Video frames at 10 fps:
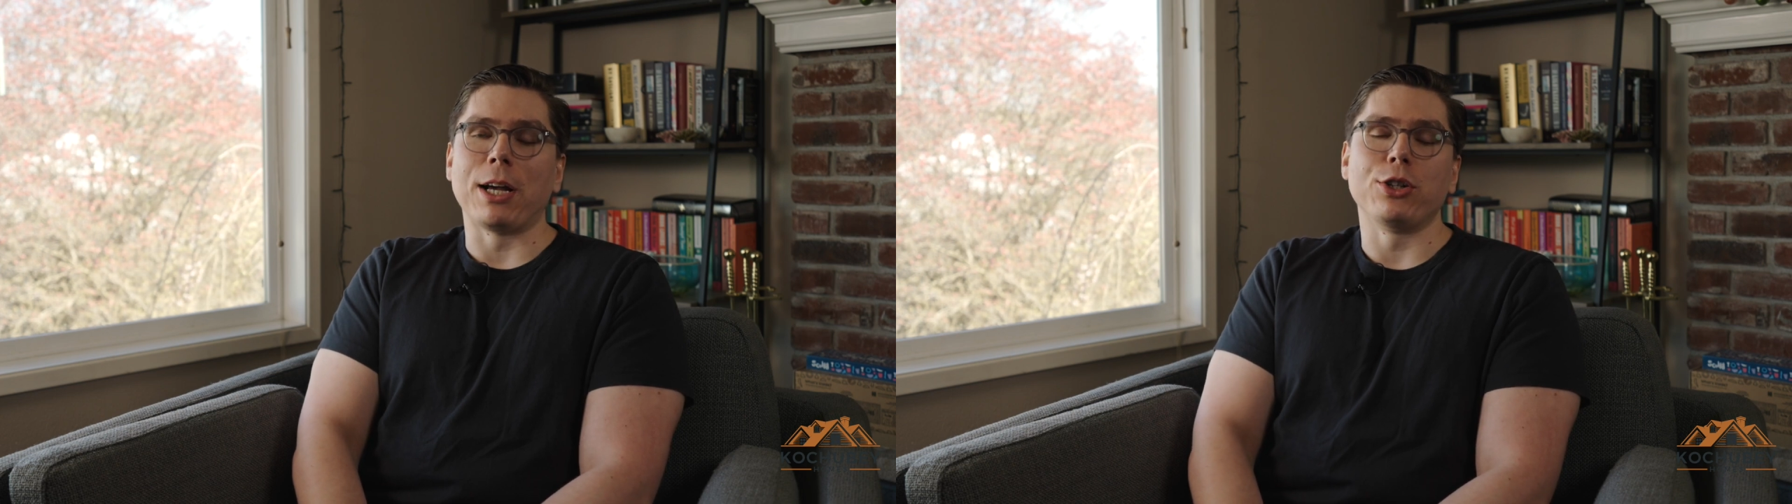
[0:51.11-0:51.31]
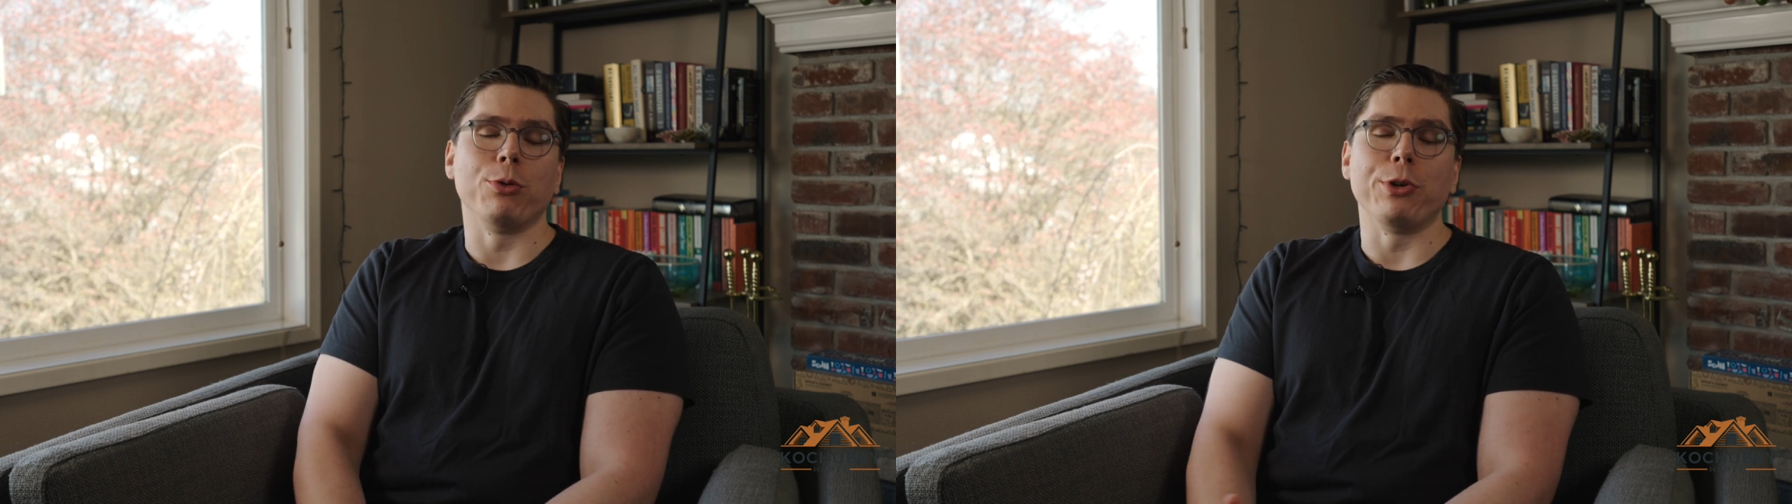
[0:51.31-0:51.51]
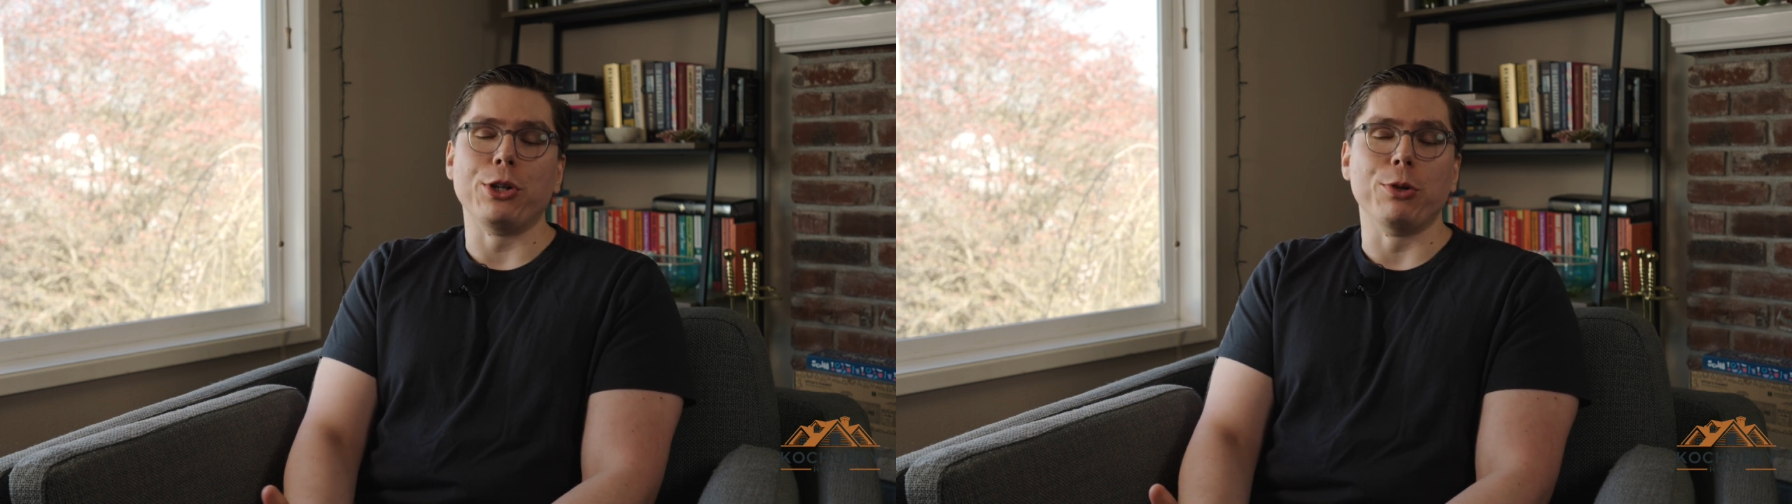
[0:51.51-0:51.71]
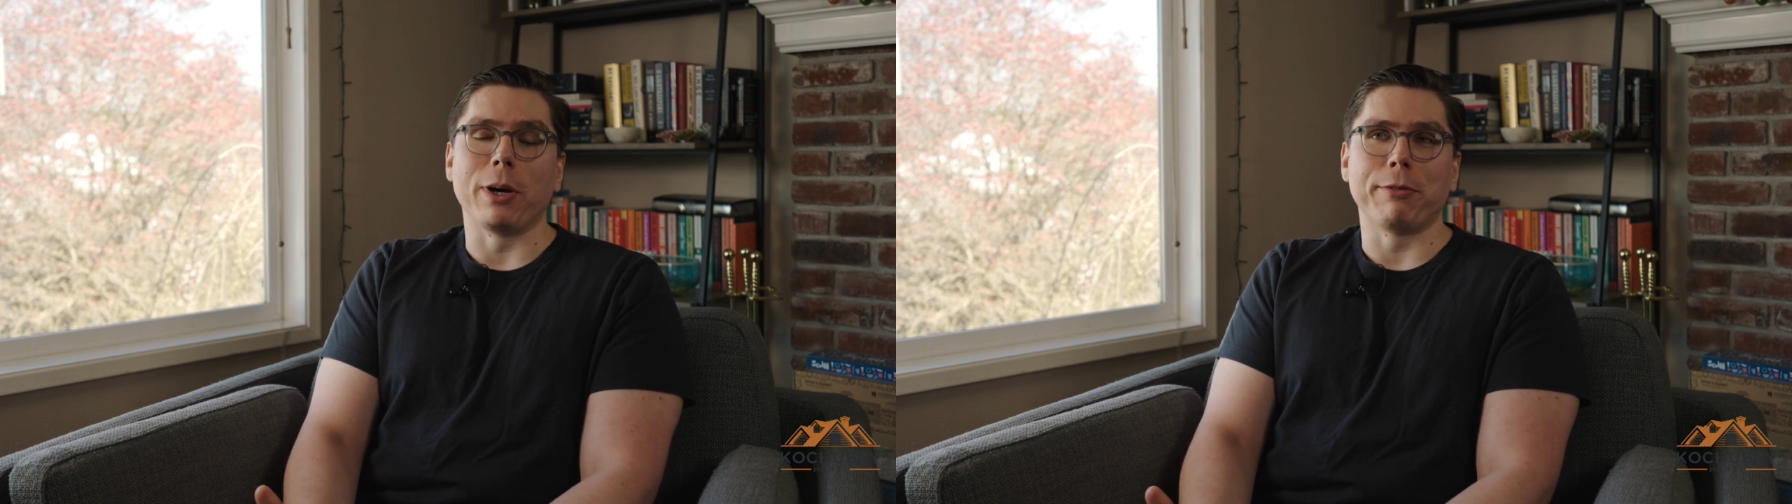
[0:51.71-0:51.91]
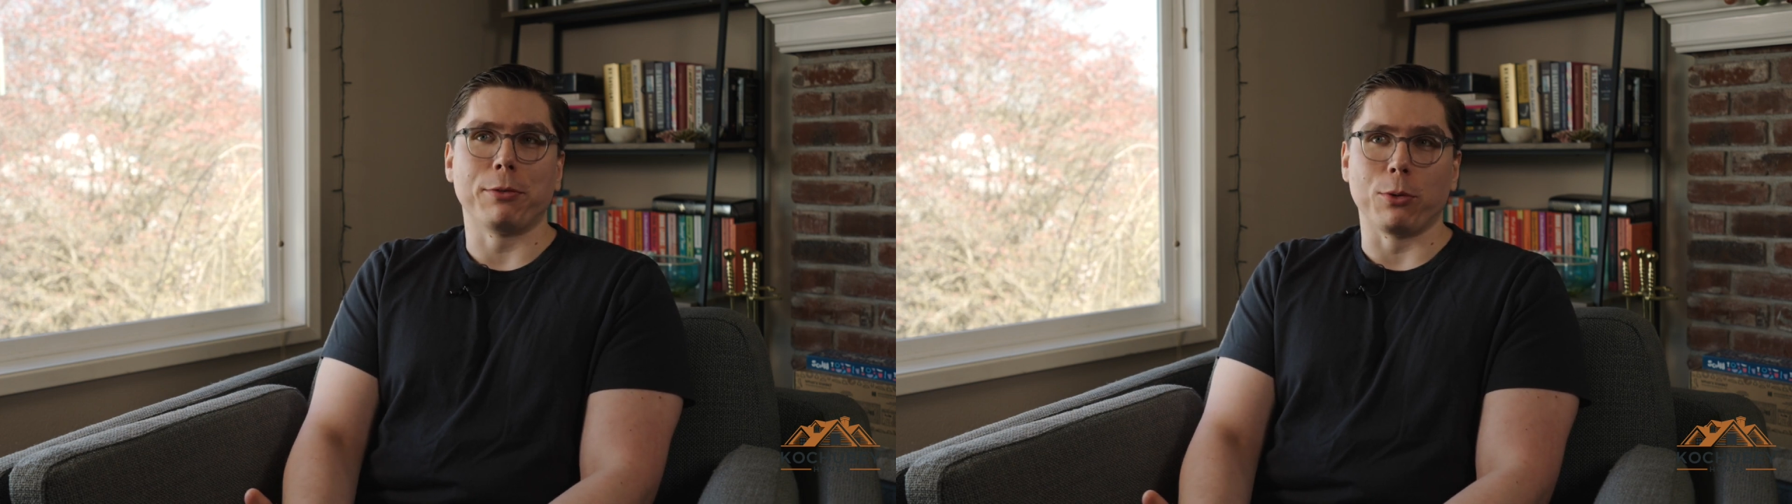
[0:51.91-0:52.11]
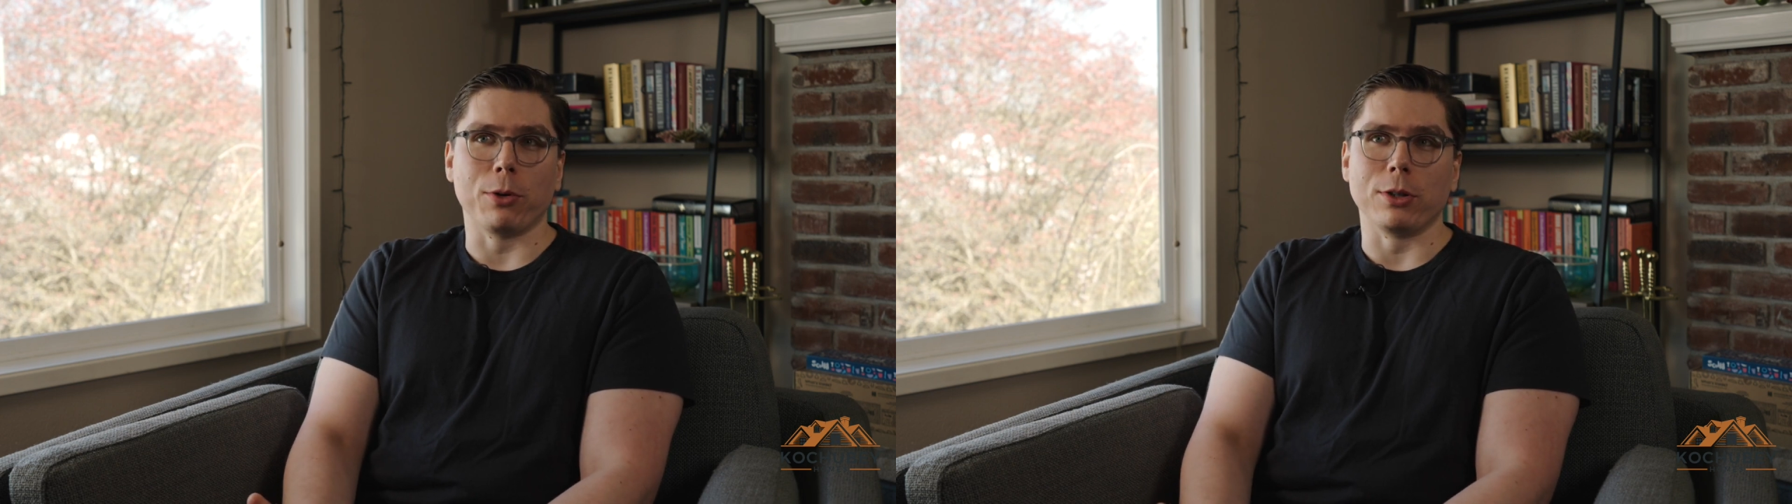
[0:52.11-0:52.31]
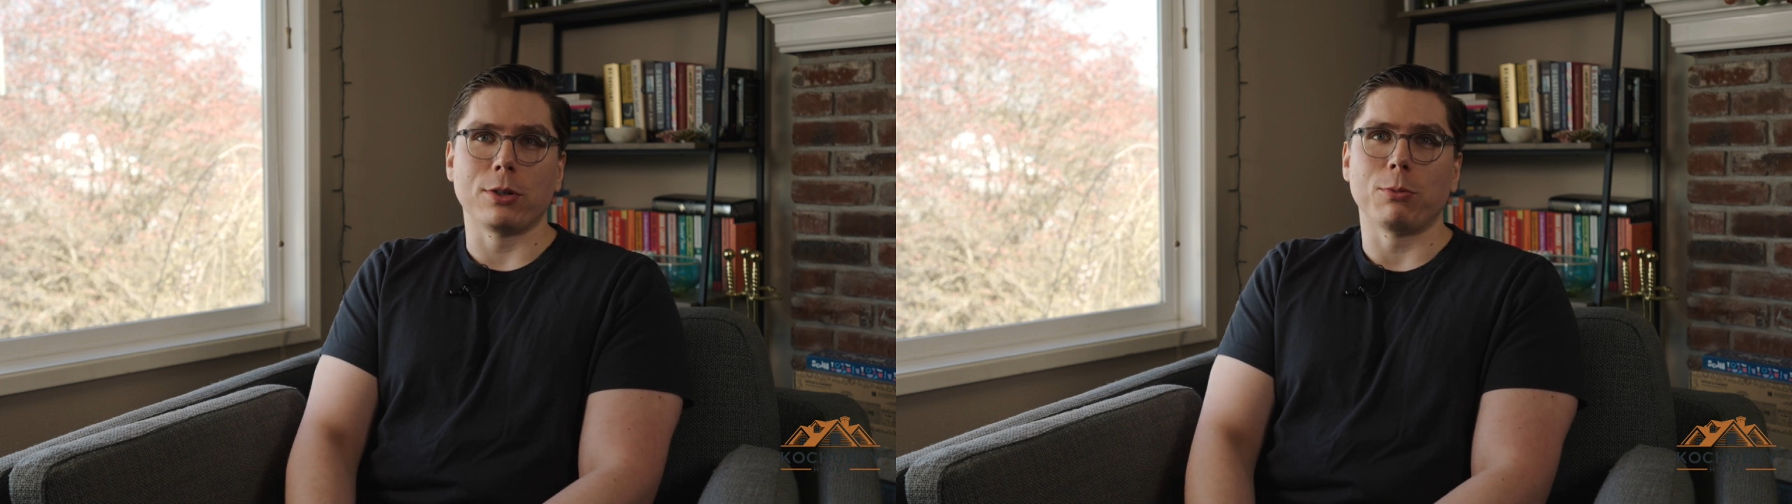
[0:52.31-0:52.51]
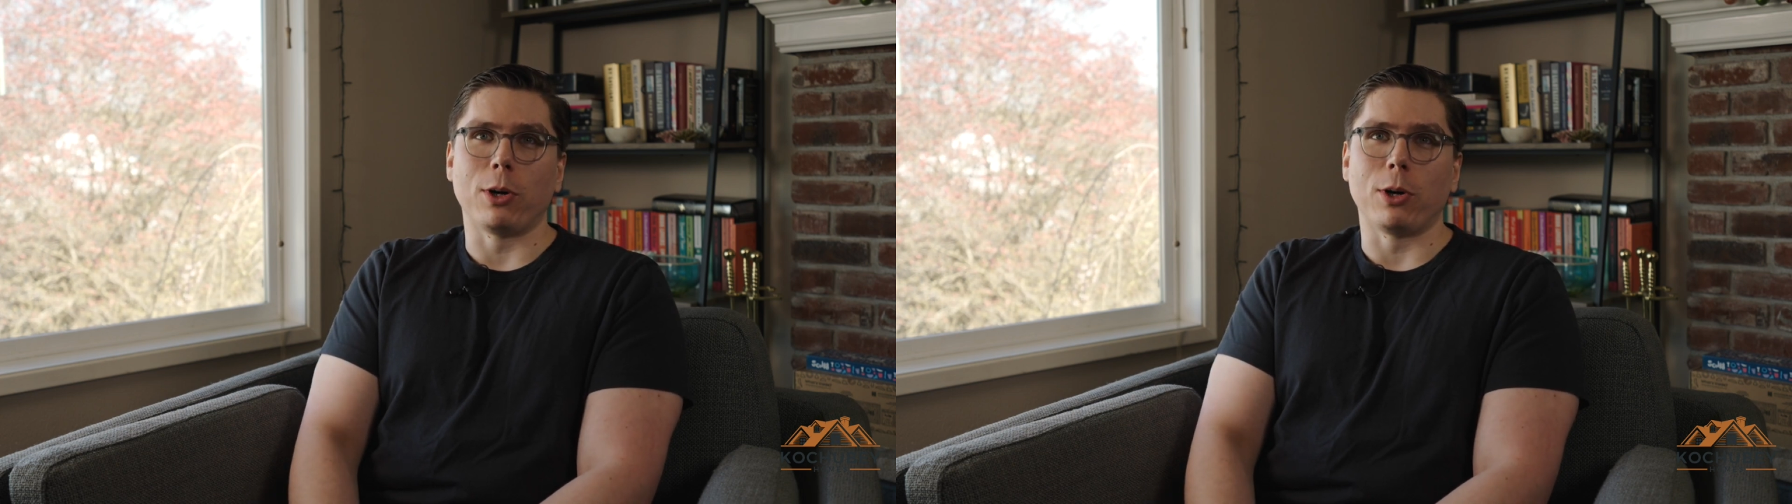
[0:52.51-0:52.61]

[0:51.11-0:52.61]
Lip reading: I should redo my floors.